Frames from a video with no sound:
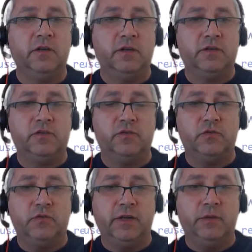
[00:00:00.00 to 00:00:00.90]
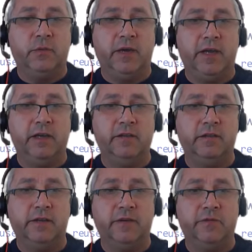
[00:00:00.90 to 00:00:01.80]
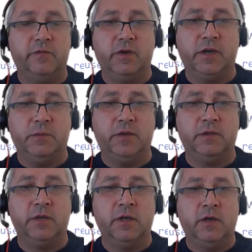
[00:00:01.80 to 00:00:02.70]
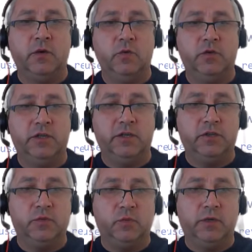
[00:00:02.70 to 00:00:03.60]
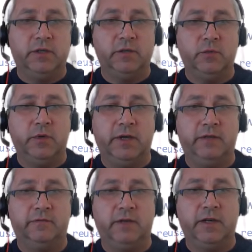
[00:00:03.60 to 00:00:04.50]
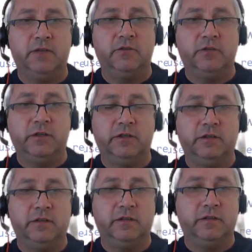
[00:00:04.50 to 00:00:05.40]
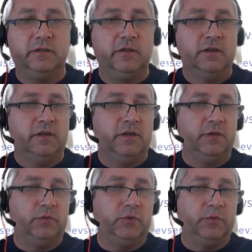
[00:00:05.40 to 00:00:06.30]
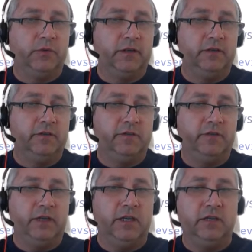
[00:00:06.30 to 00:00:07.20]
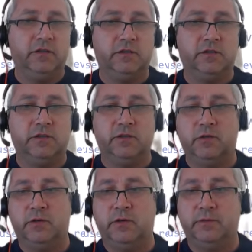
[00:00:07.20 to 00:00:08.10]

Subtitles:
straight away in the live environment who changes what and when, right? Trigger the appropriate notifications and so on.